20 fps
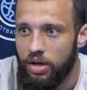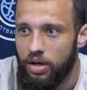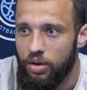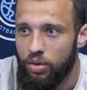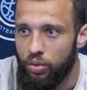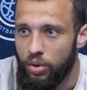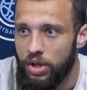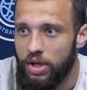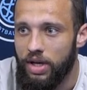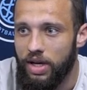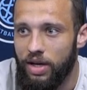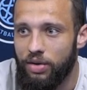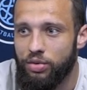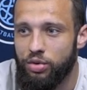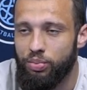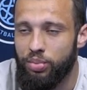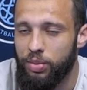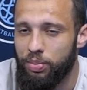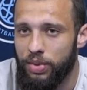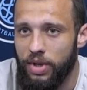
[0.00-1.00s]
we have to
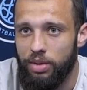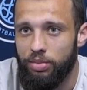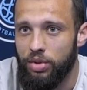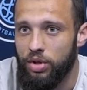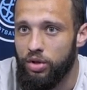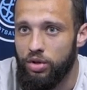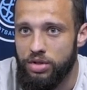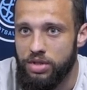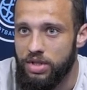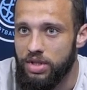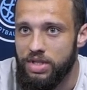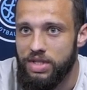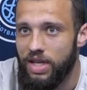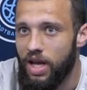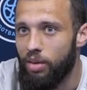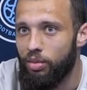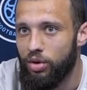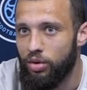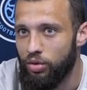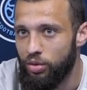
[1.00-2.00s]
prepare, because in the
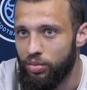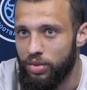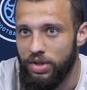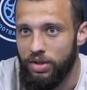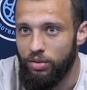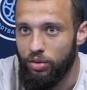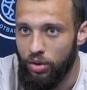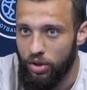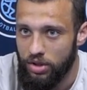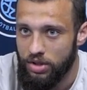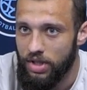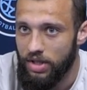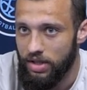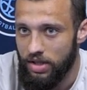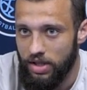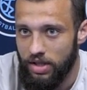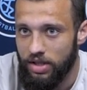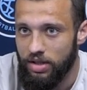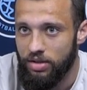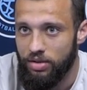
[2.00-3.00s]
summer will be the worst, I
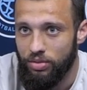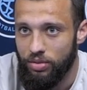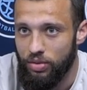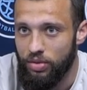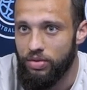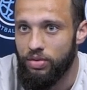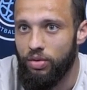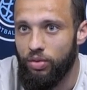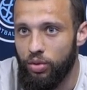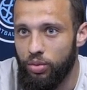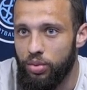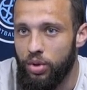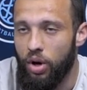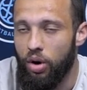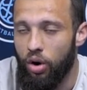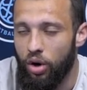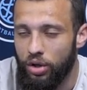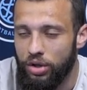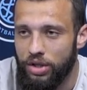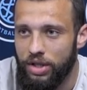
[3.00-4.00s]
think. It will be
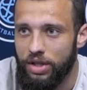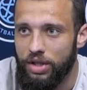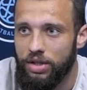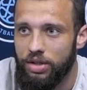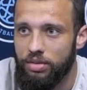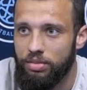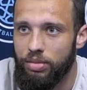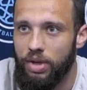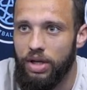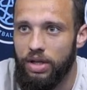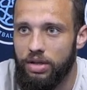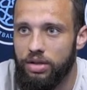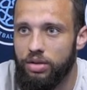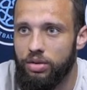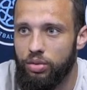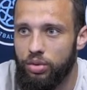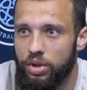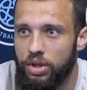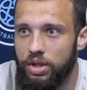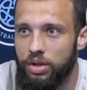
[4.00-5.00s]
hotter, but
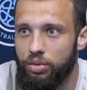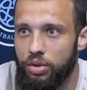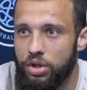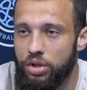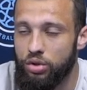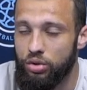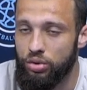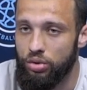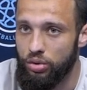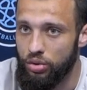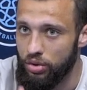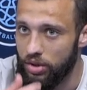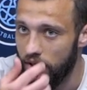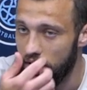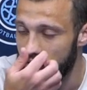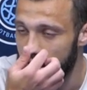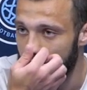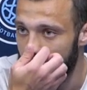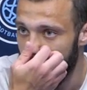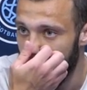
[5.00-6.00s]
we should do
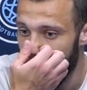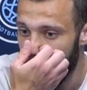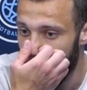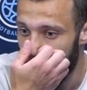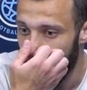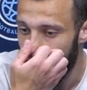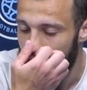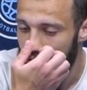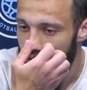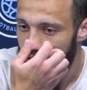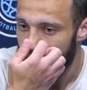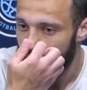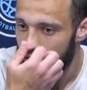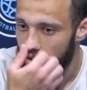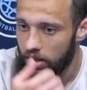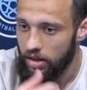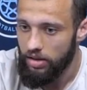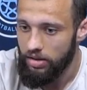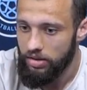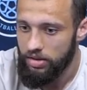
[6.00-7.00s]
that.
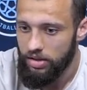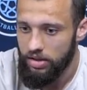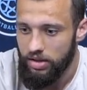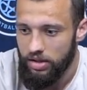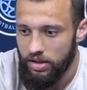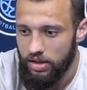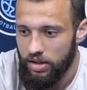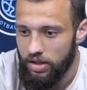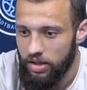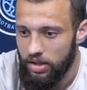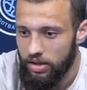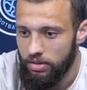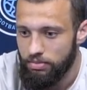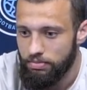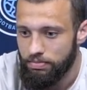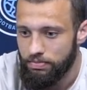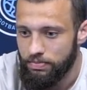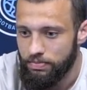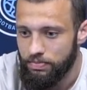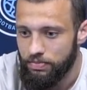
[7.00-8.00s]
And
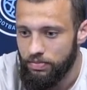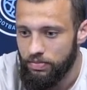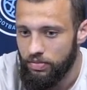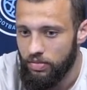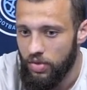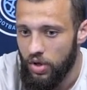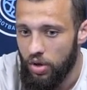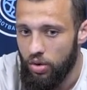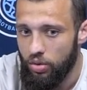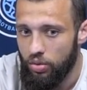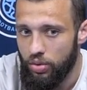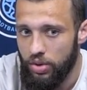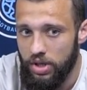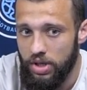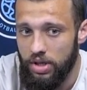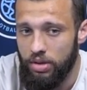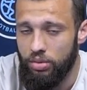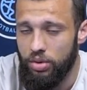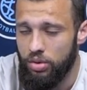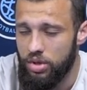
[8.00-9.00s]

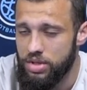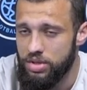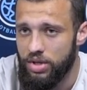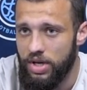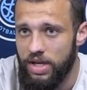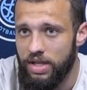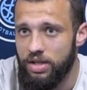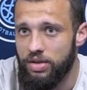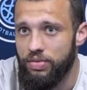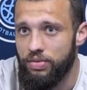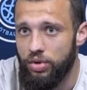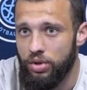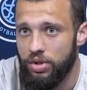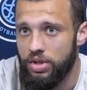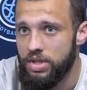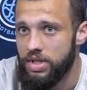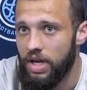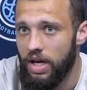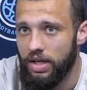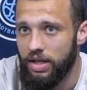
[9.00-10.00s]
we was ready for
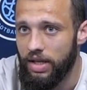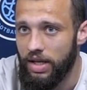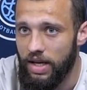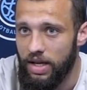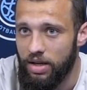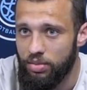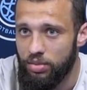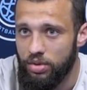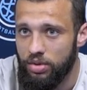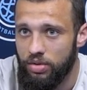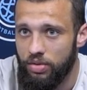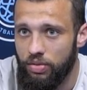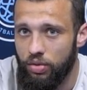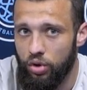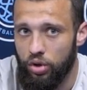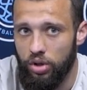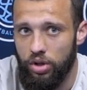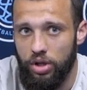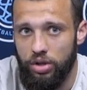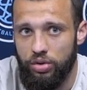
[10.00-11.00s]
this hard game,
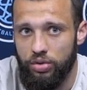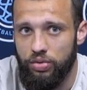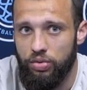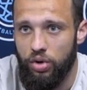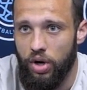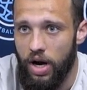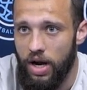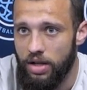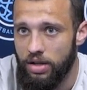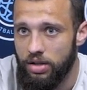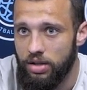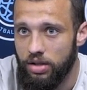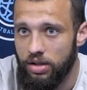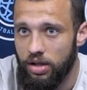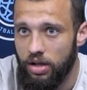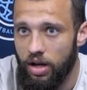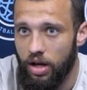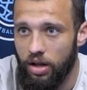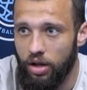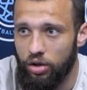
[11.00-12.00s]
for a lot of run,
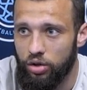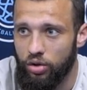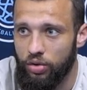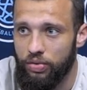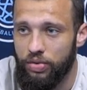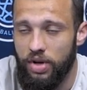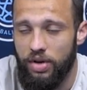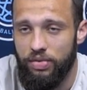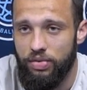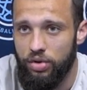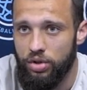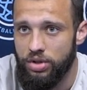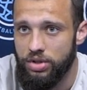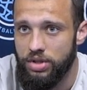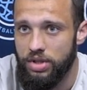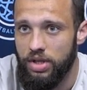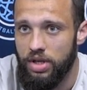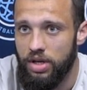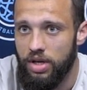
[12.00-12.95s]
a lot of effort,